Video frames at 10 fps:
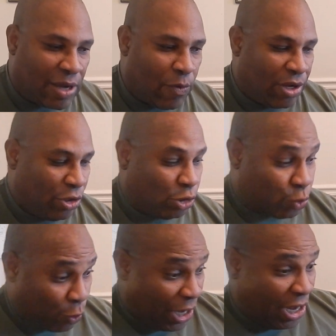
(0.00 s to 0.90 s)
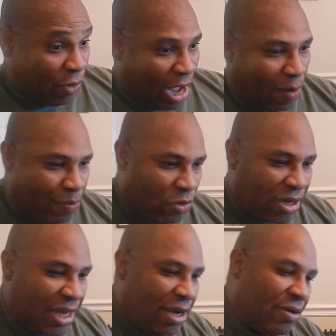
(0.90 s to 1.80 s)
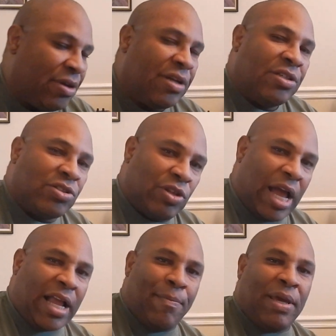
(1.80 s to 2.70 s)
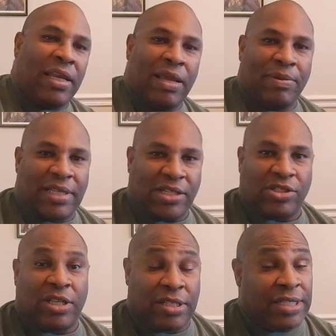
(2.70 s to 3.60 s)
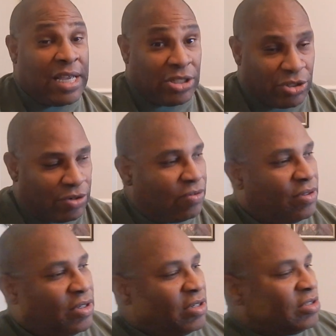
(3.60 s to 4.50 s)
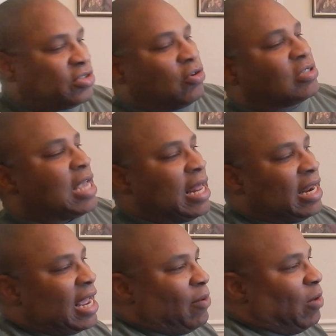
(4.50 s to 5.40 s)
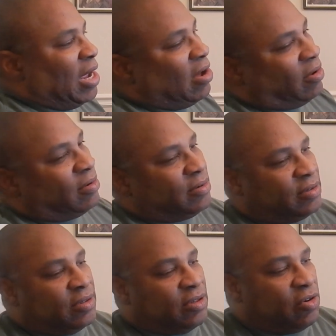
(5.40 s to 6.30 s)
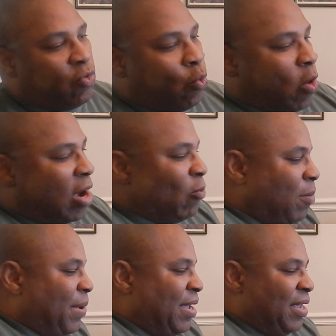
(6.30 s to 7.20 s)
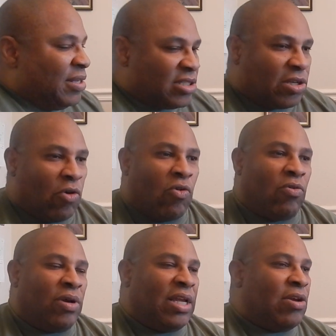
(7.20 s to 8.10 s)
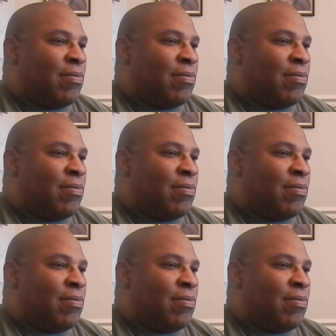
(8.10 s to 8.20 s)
I want to use real outboard gear. So that can be the limitation to digital. So it's kind of like, well, what would be, so in